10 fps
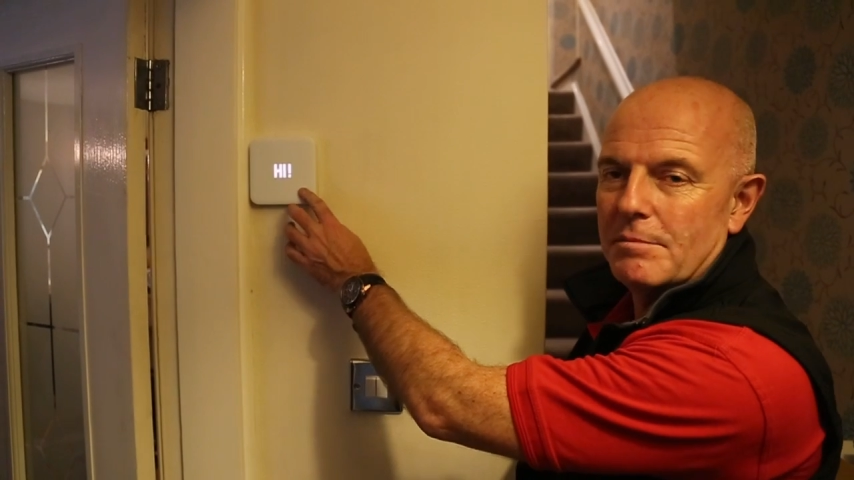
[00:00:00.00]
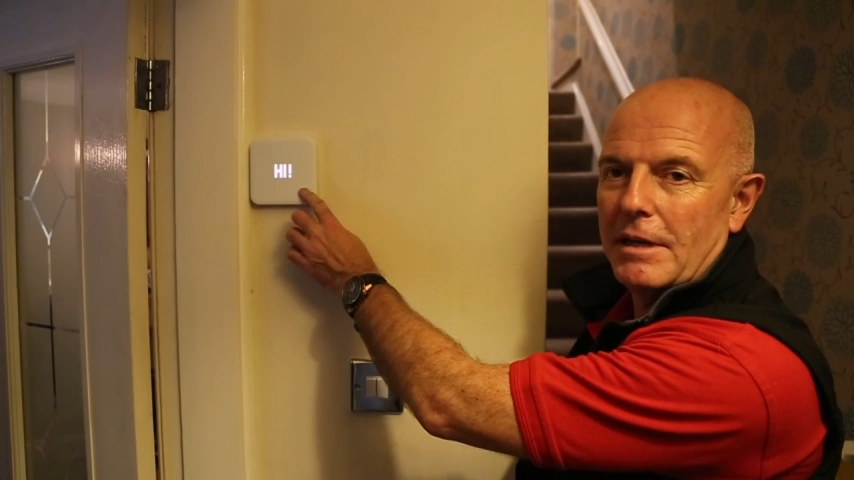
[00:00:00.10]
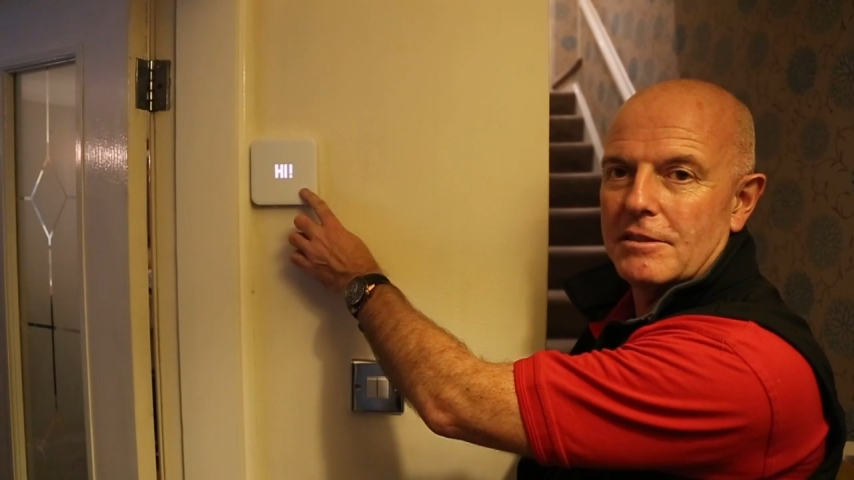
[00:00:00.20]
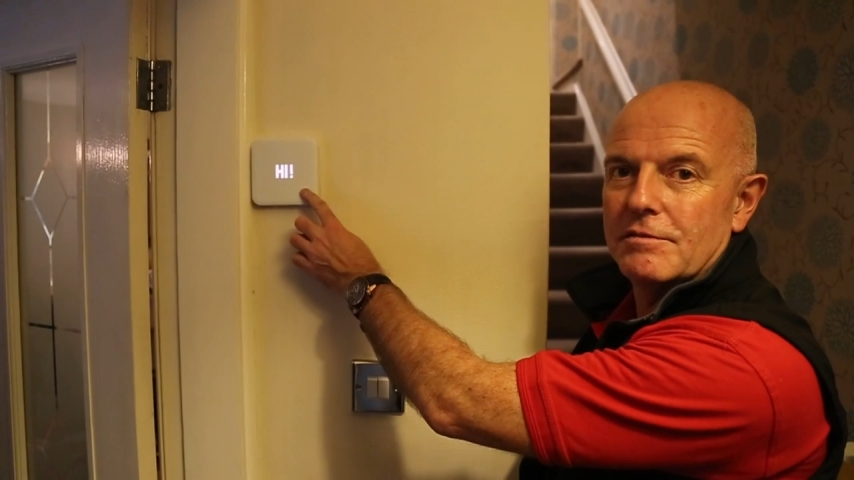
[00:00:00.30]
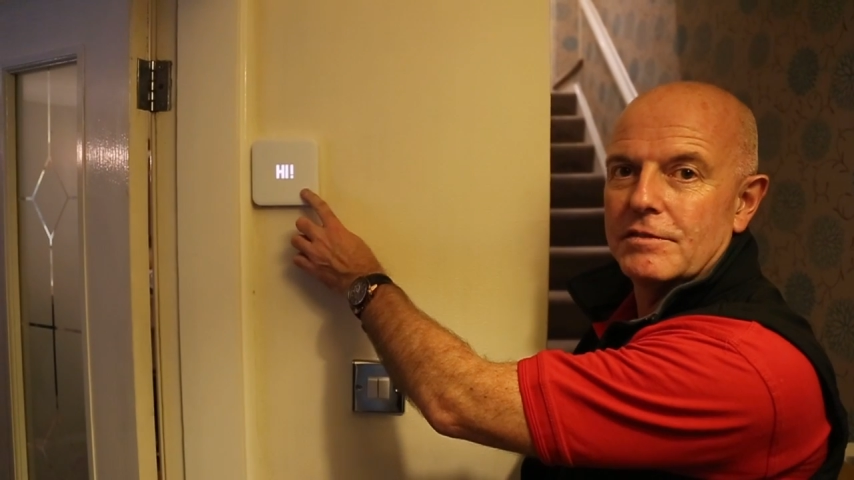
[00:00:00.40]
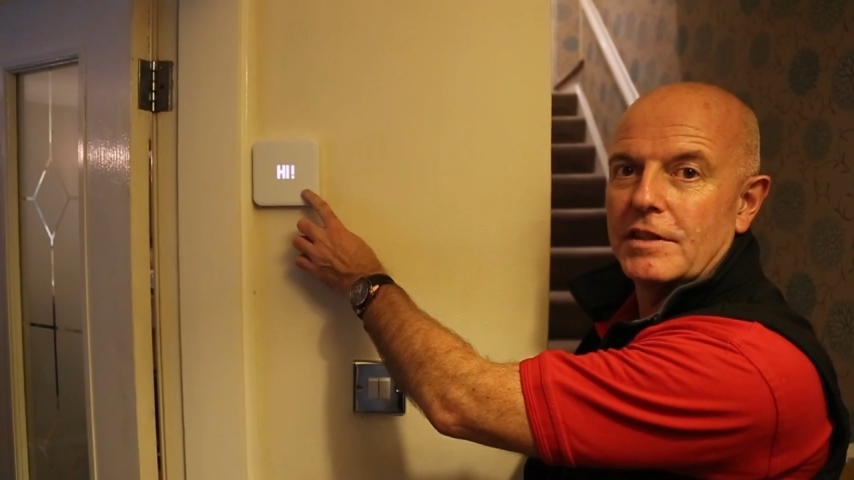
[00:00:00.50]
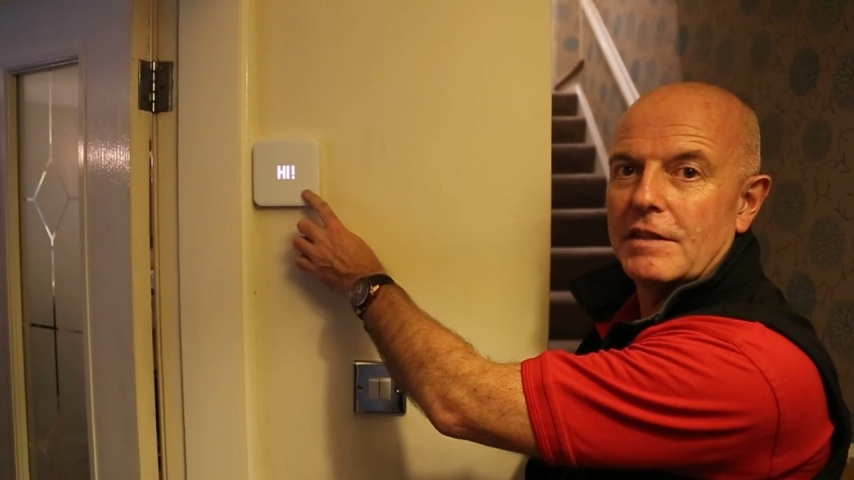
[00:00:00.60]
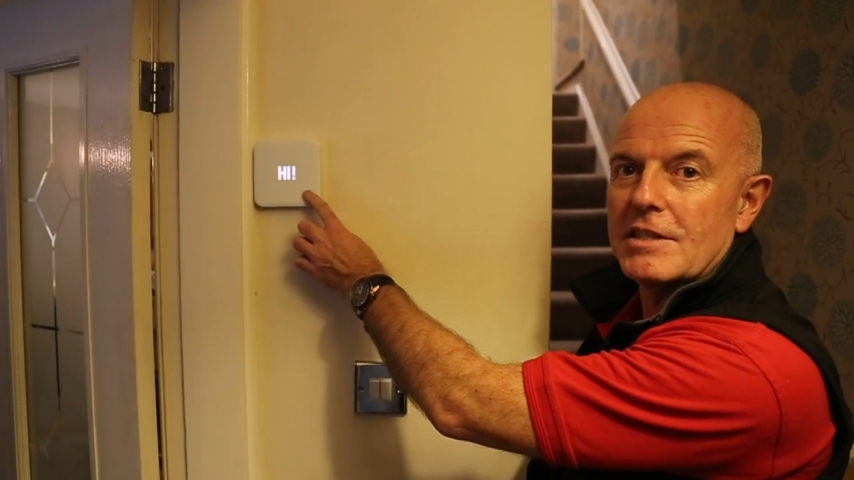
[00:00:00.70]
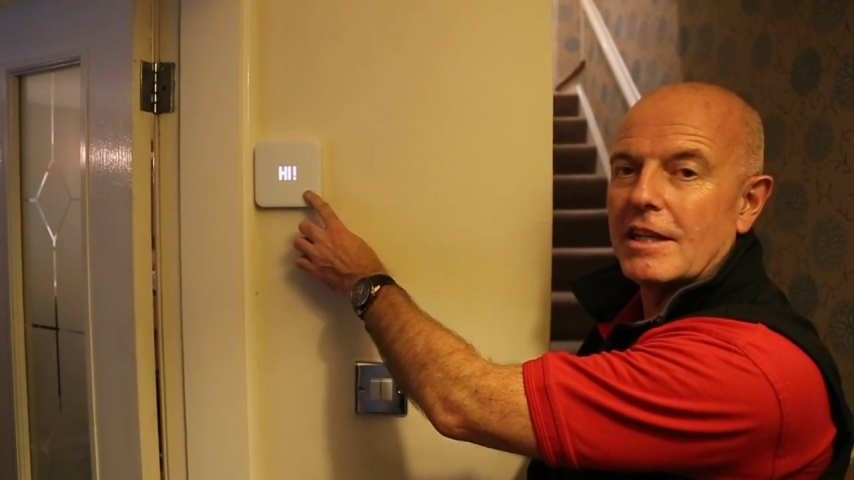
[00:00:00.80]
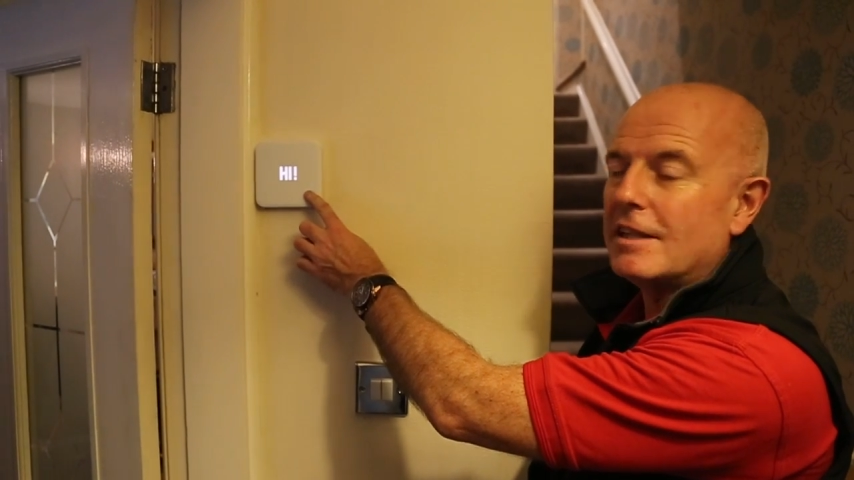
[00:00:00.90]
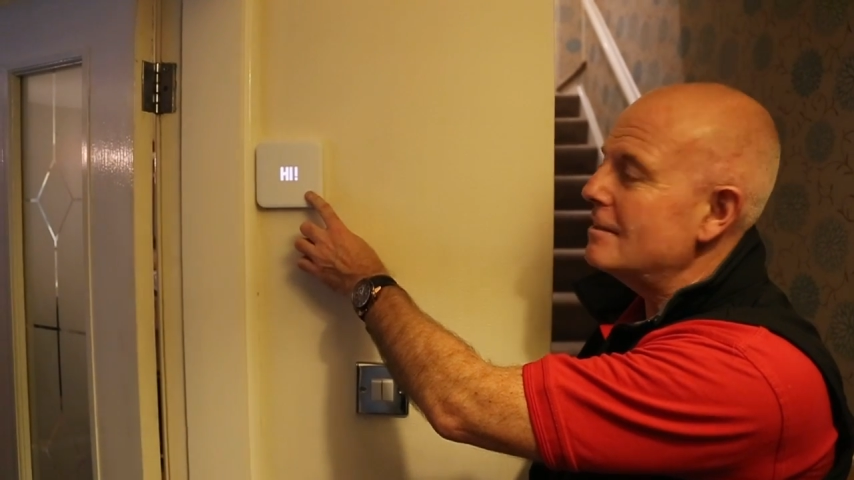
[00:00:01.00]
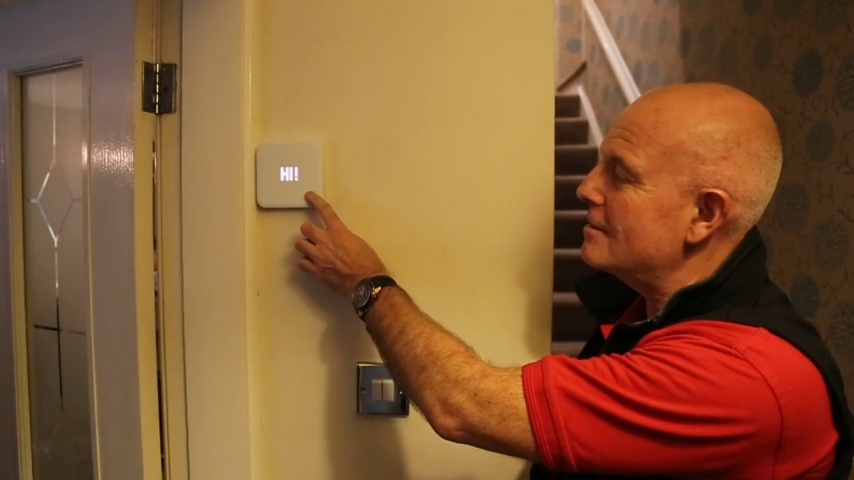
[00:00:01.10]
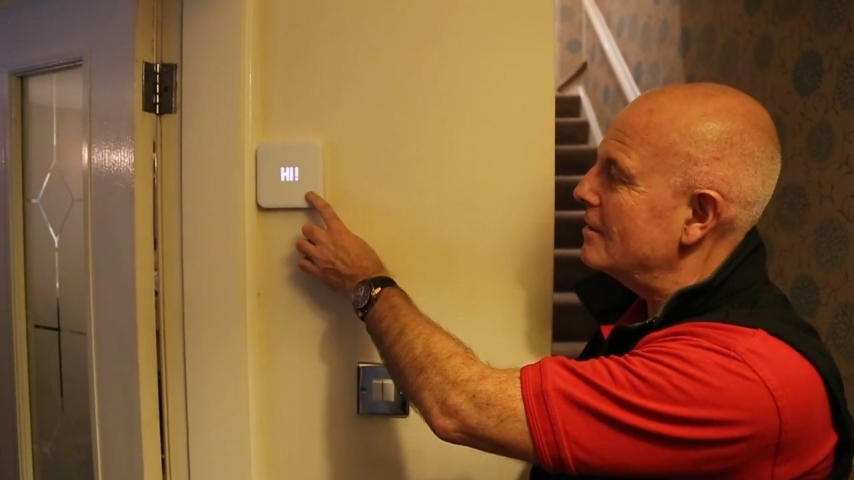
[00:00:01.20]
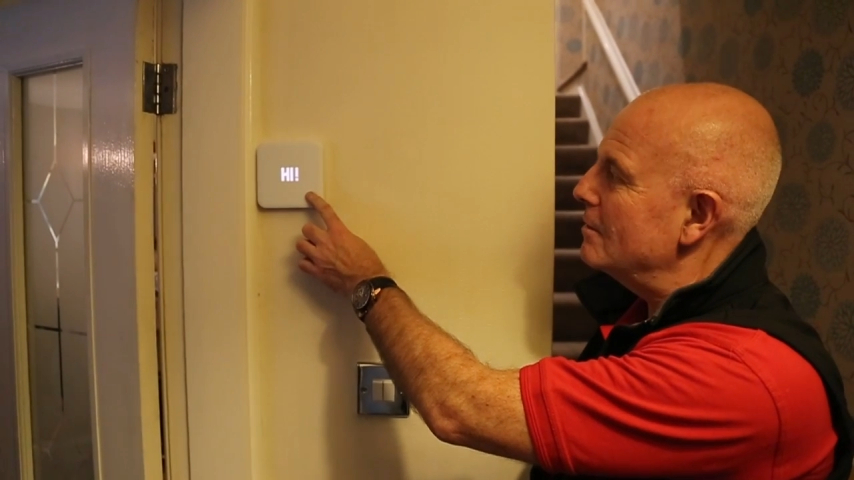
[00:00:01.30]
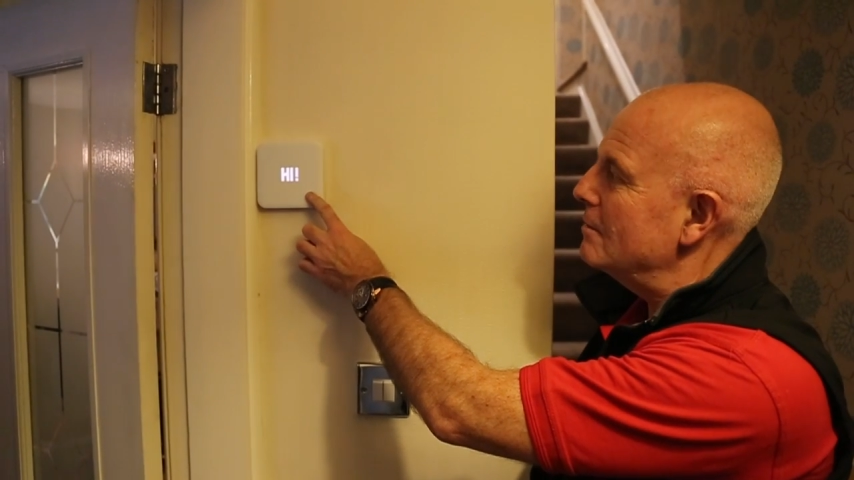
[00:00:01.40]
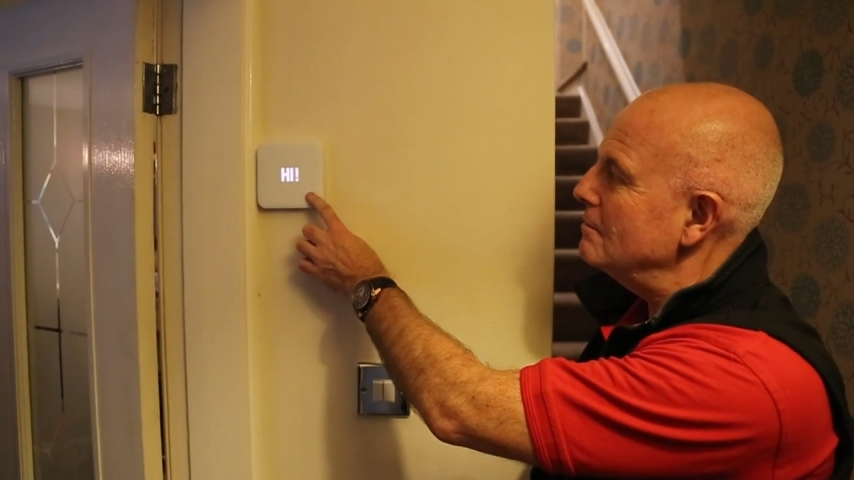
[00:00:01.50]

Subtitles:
the button for 5 seconds.